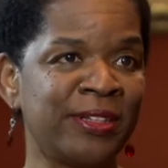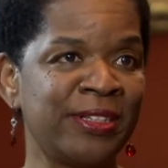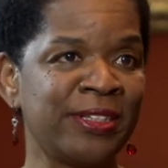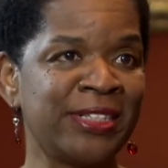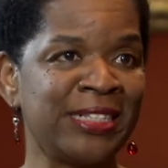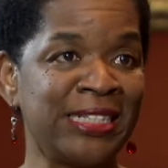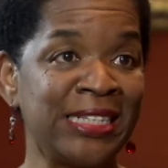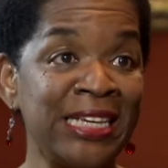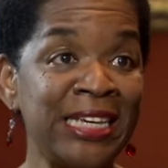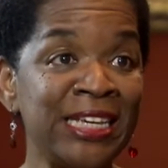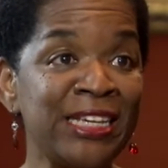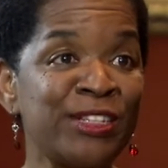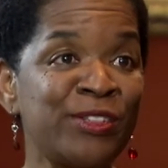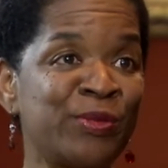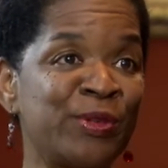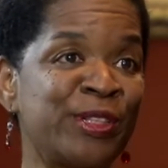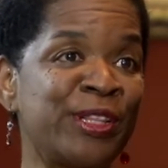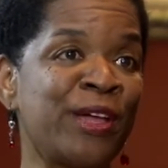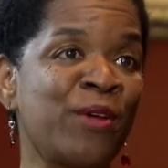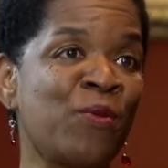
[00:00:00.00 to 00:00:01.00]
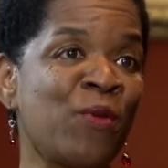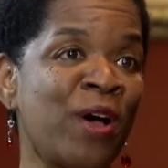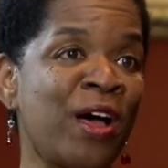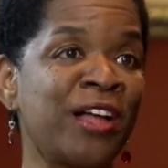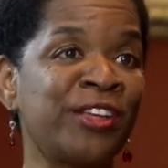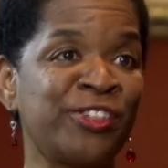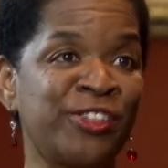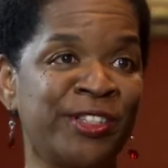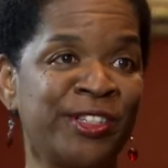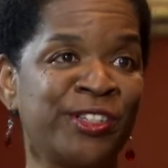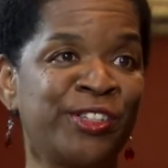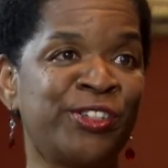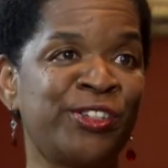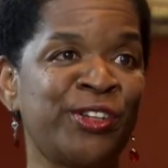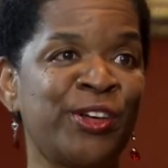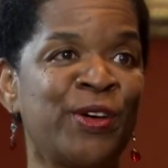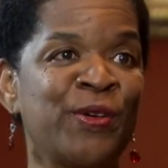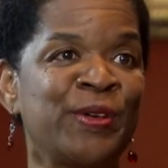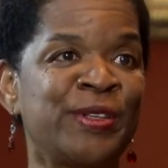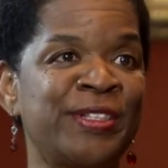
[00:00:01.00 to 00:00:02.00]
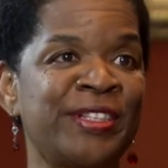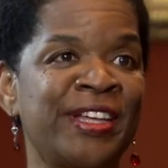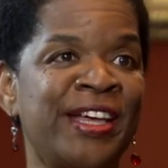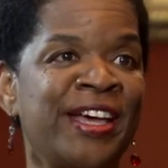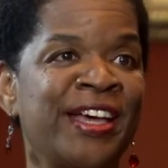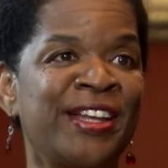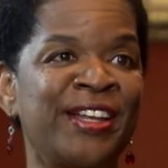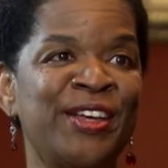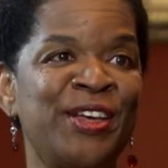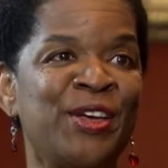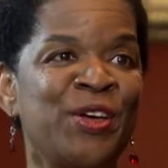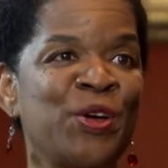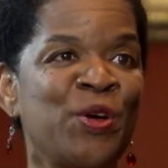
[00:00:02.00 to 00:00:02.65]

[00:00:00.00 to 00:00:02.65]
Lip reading: sees when they watch this show is that